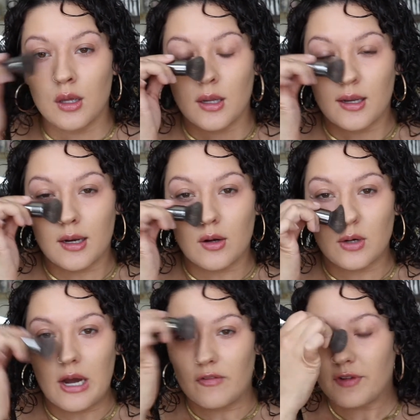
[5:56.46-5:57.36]
you know
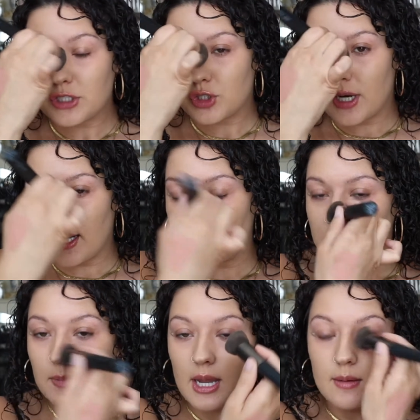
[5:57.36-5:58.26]
how frustrating
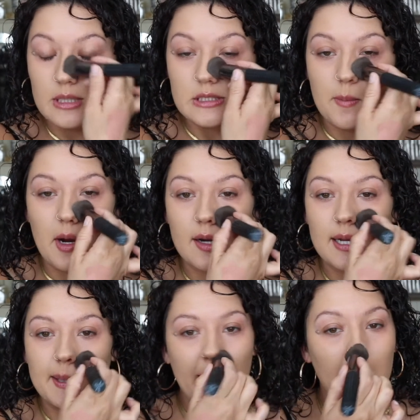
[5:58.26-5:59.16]
it's been because the
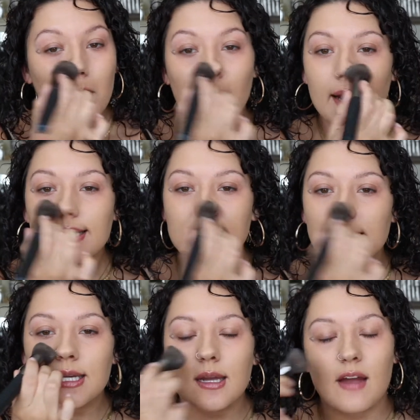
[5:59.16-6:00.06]
market is crazy.